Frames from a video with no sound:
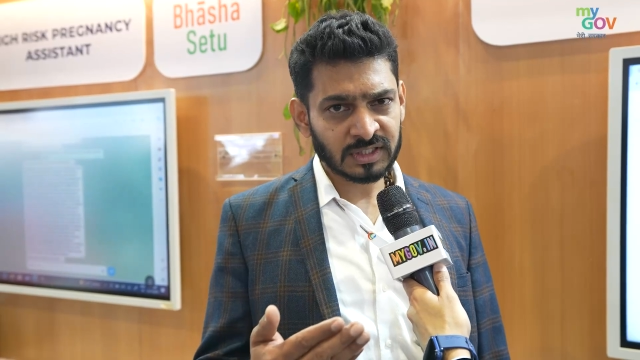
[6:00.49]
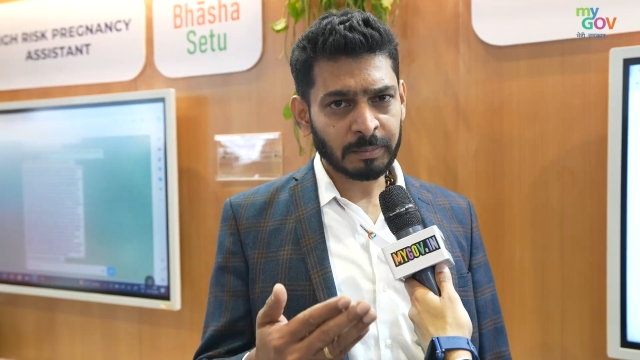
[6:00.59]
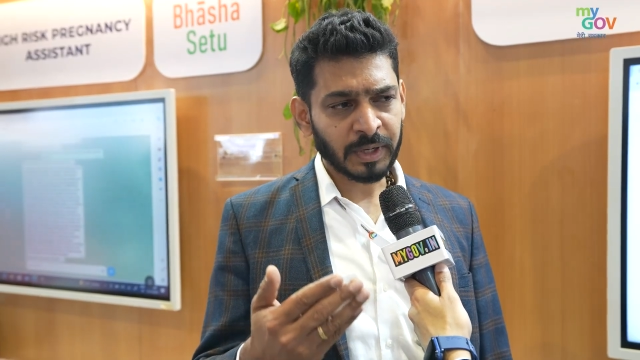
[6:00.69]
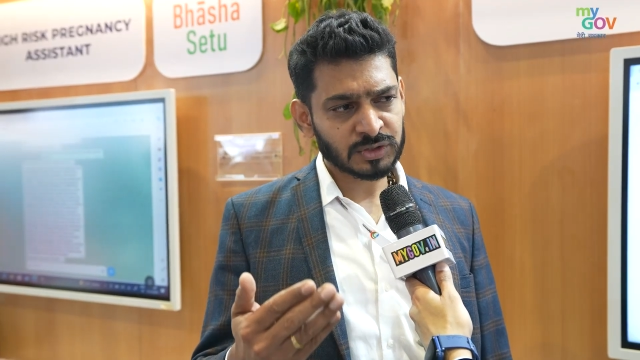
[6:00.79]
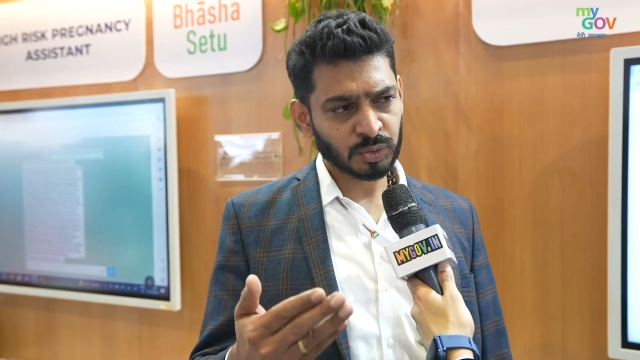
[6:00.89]
in the
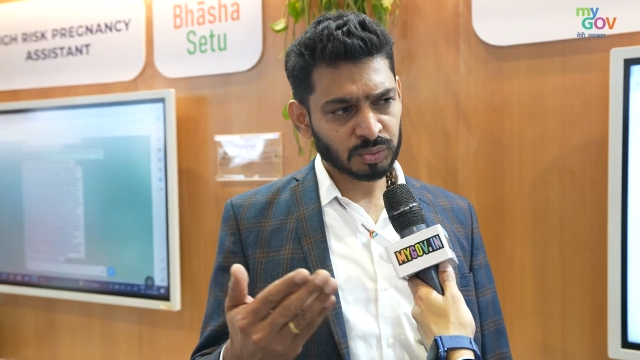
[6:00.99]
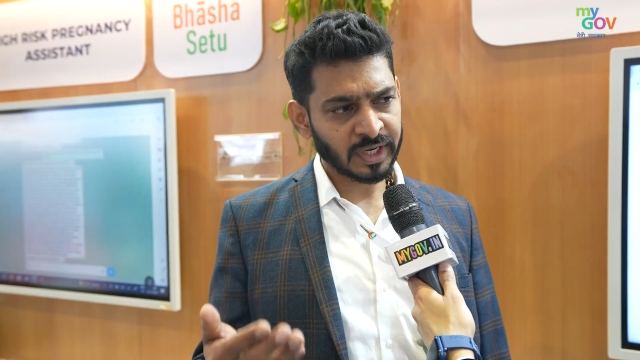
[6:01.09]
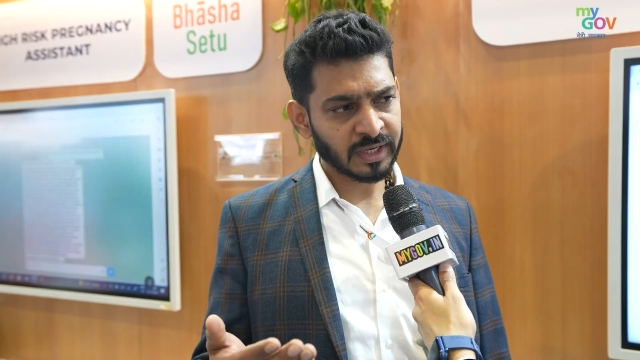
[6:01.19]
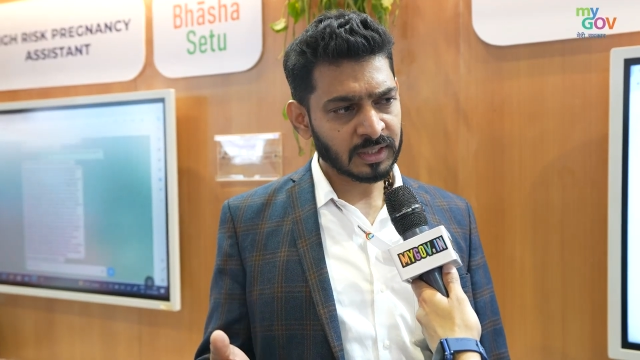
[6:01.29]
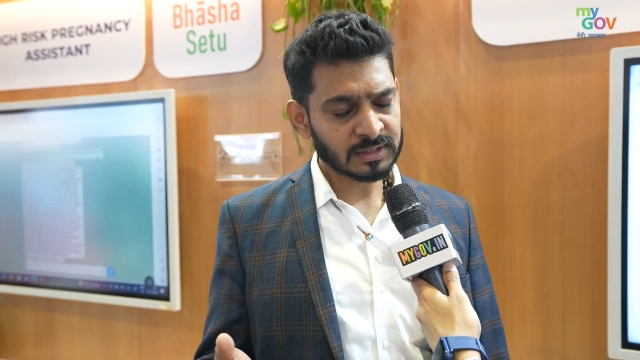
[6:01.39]
past
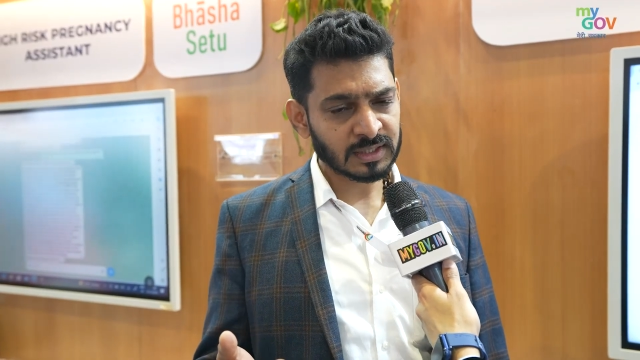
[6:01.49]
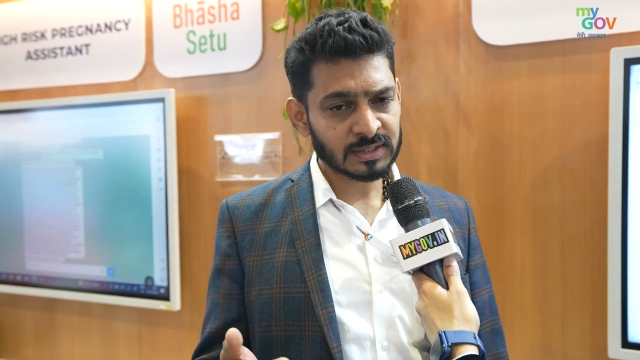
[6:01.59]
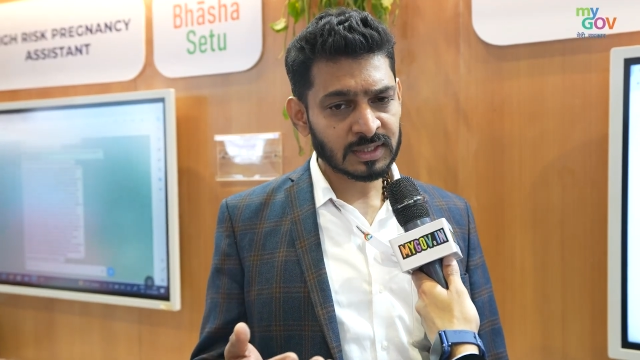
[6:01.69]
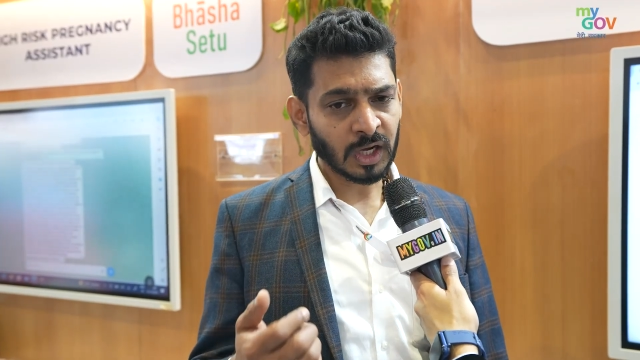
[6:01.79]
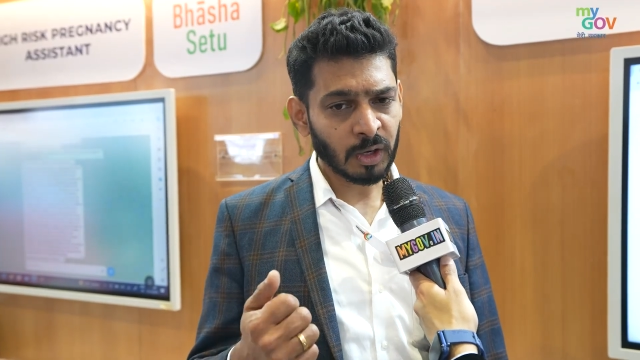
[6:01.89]
2-3 years
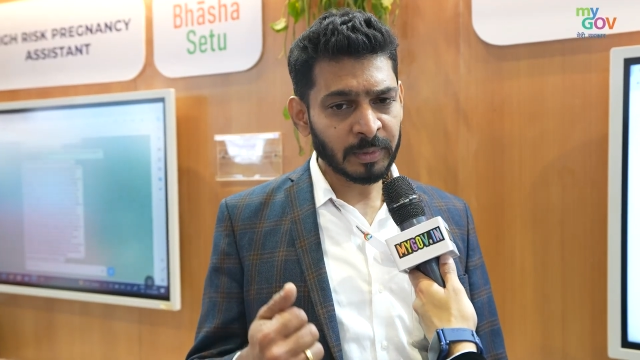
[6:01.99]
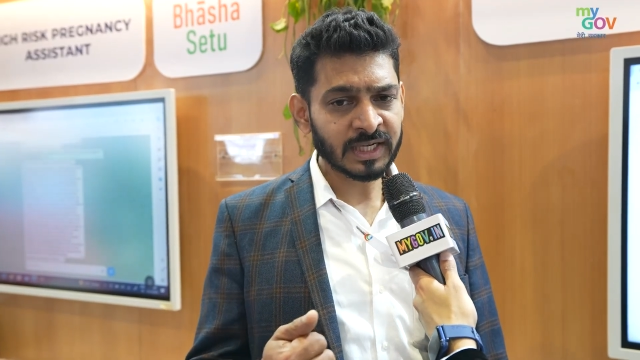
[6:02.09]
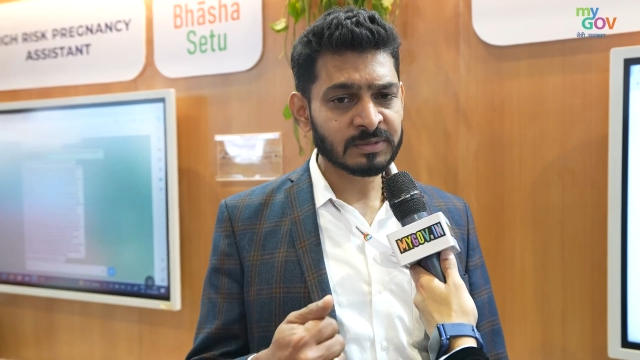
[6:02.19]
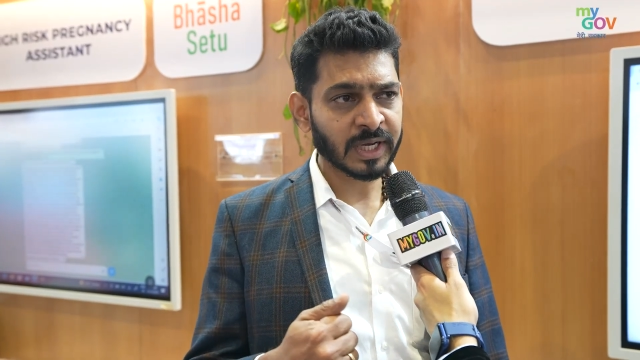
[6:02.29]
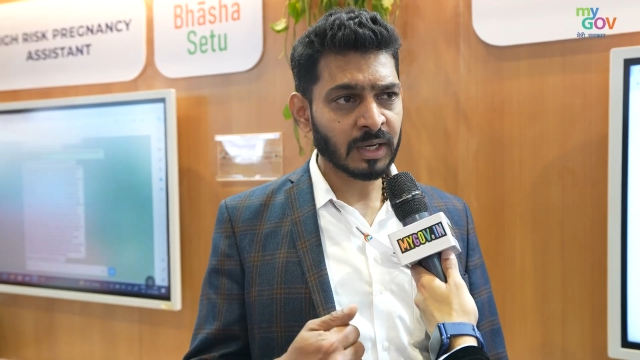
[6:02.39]
is government
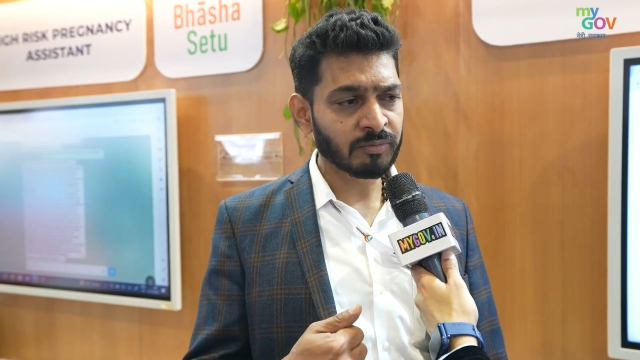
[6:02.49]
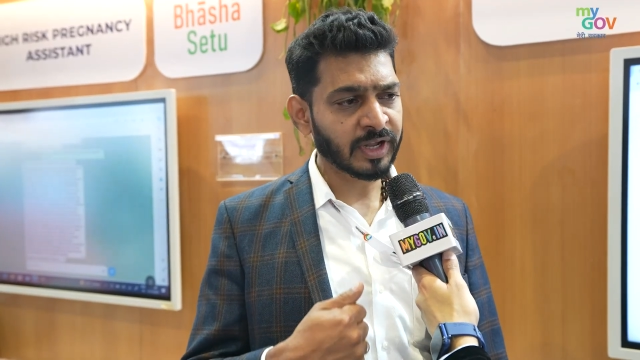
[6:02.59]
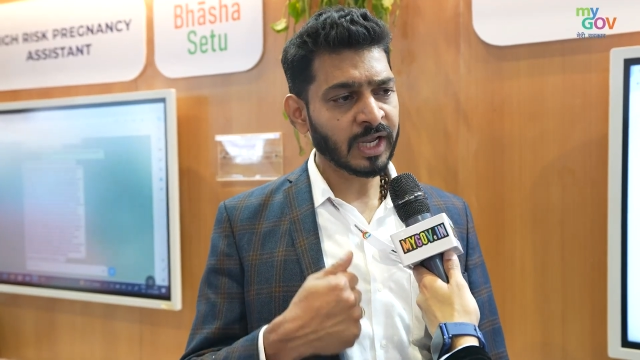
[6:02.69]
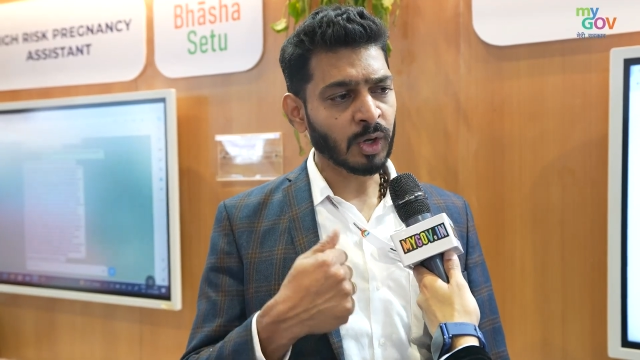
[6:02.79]
has become very